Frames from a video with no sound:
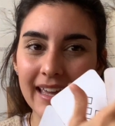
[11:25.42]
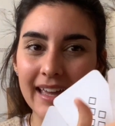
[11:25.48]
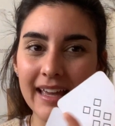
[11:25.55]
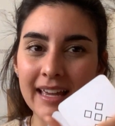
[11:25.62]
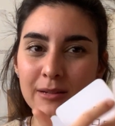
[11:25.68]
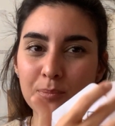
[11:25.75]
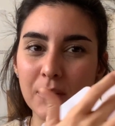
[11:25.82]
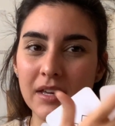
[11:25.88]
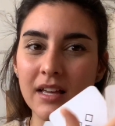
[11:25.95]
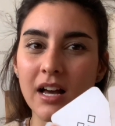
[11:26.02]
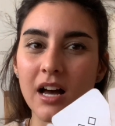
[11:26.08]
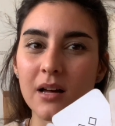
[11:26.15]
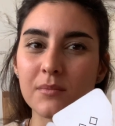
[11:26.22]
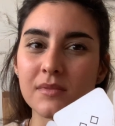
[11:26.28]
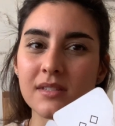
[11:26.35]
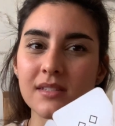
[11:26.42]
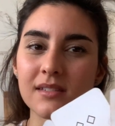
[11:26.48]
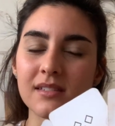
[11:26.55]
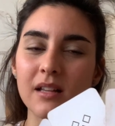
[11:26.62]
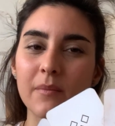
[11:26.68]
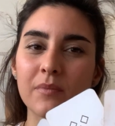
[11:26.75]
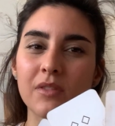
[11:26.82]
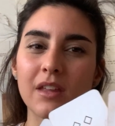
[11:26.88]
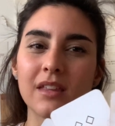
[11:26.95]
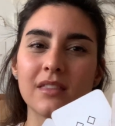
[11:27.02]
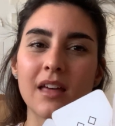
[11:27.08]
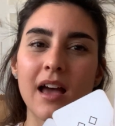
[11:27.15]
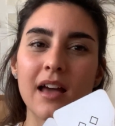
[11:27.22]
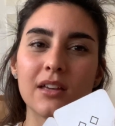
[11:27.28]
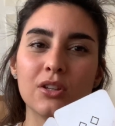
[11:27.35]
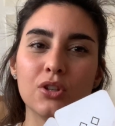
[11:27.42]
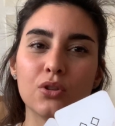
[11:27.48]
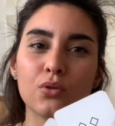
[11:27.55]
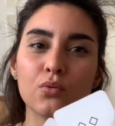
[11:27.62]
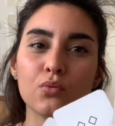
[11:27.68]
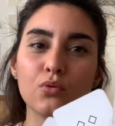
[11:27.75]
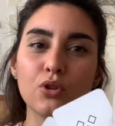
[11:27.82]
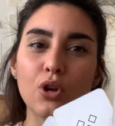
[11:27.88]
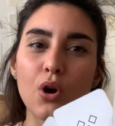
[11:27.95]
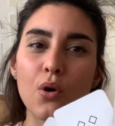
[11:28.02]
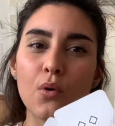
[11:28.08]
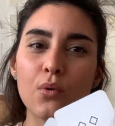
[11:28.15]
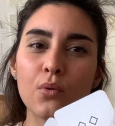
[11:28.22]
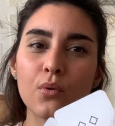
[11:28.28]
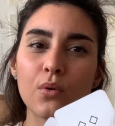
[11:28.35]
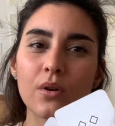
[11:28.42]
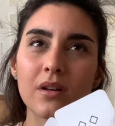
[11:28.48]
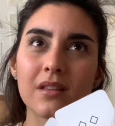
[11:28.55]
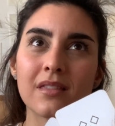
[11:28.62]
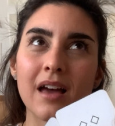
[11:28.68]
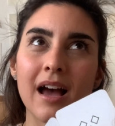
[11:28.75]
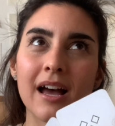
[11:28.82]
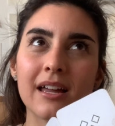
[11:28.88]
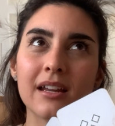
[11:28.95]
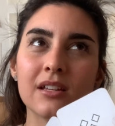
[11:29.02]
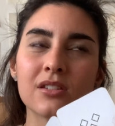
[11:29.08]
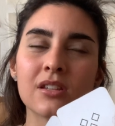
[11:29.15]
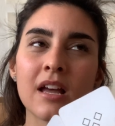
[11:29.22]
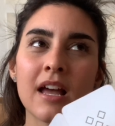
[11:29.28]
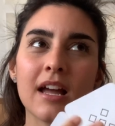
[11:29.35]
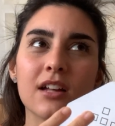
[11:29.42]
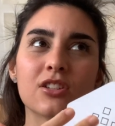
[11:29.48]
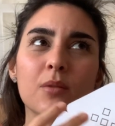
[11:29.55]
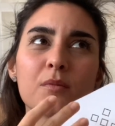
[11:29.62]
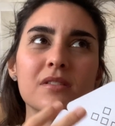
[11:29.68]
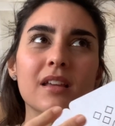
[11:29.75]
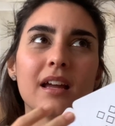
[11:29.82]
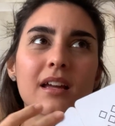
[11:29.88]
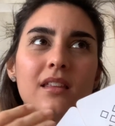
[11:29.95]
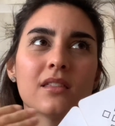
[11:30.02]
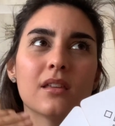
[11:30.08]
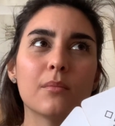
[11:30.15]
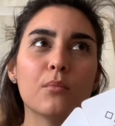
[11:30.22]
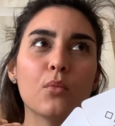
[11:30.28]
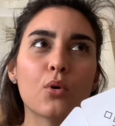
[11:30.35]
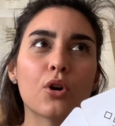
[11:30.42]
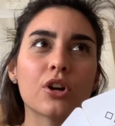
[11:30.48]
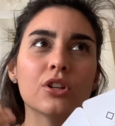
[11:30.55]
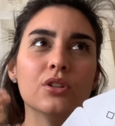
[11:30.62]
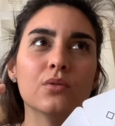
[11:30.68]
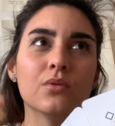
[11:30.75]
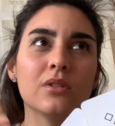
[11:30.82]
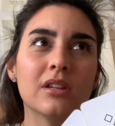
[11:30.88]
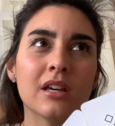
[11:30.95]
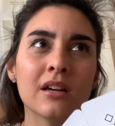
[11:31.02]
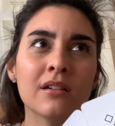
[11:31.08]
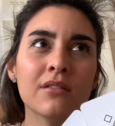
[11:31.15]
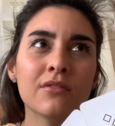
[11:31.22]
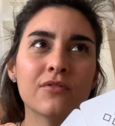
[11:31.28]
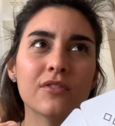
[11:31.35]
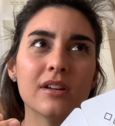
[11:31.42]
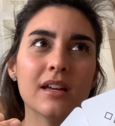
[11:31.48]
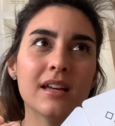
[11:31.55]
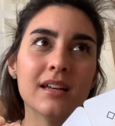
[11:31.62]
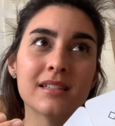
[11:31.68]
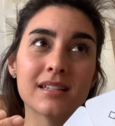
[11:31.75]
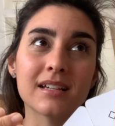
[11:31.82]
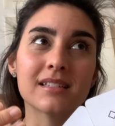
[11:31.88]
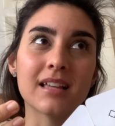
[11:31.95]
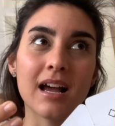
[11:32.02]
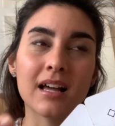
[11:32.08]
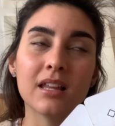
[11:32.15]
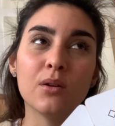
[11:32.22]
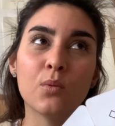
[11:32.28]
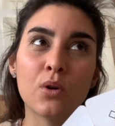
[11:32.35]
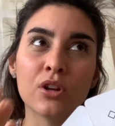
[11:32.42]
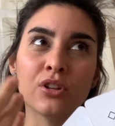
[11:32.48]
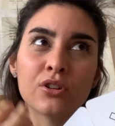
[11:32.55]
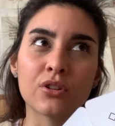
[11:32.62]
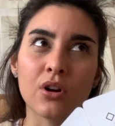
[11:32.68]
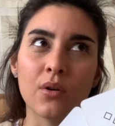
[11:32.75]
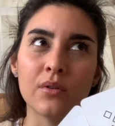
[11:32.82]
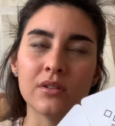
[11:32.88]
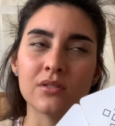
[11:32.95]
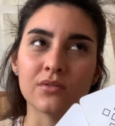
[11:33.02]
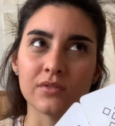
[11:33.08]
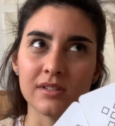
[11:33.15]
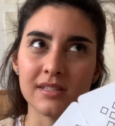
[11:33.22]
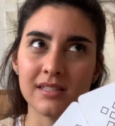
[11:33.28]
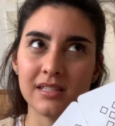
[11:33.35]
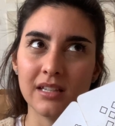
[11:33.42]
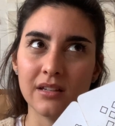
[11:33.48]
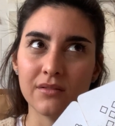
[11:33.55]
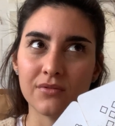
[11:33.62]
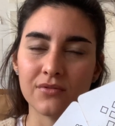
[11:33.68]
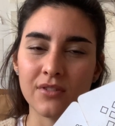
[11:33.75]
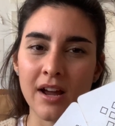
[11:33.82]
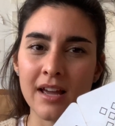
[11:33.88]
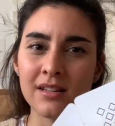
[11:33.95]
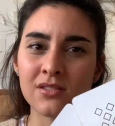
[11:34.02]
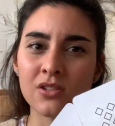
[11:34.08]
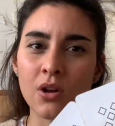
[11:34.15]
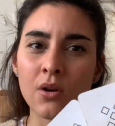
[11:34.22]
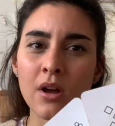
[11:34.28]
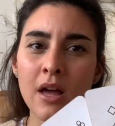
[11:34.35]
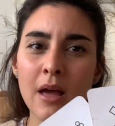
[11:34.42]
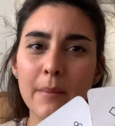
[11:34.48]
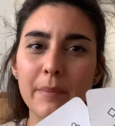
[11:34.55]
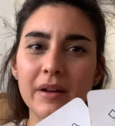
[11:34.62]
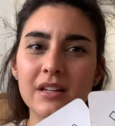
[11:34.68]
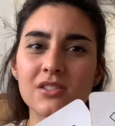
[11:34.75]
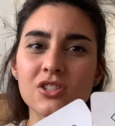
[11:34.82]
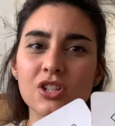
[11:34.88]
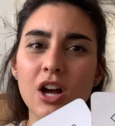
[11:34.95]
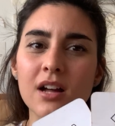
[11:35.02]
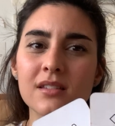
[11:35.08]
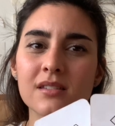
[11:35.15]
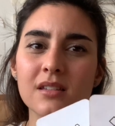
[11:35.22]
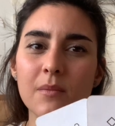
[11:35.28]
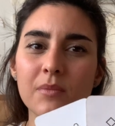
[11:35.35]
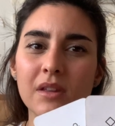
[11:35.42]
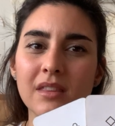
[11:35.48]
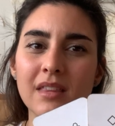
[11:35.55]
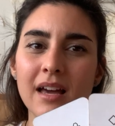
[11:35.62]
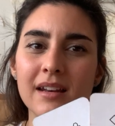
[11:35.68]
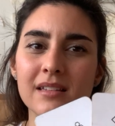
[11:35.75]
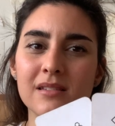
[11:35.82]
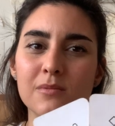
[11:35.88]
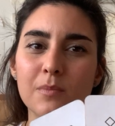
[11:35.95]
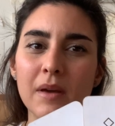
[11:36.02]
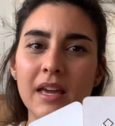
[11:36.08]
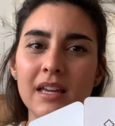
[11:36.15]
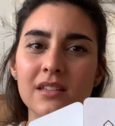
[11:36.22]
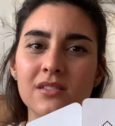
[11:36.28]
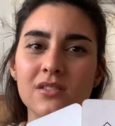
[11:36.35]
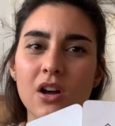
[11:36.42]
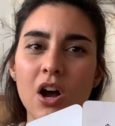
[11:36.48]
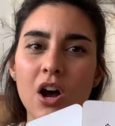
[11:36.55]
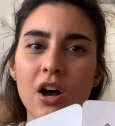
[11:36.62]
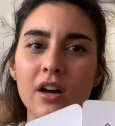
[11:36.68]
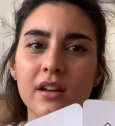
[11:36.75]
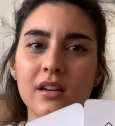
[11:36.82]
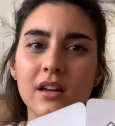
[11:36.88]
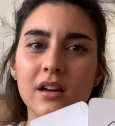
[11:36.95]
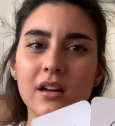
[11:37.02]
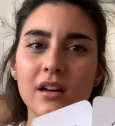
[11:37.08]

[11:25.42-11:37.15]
it becomes something that you know that is, it's almost like the more you give is exactly what you're going to receive, right? So, but it's not something that is based on,